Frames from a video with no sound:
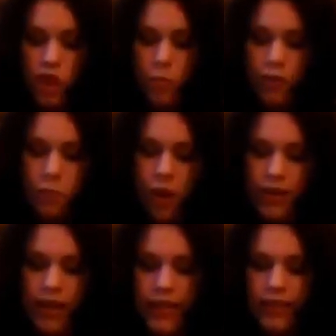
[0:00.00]
Just come off the
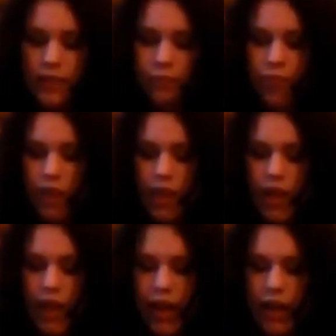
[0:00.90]
pot dead easy.
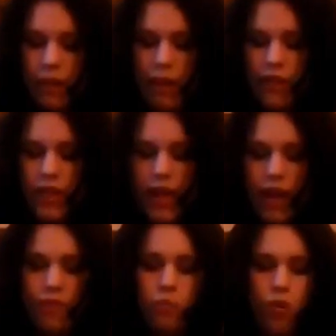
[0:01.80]
And then you
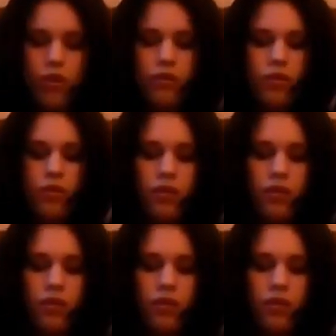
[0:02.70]
have one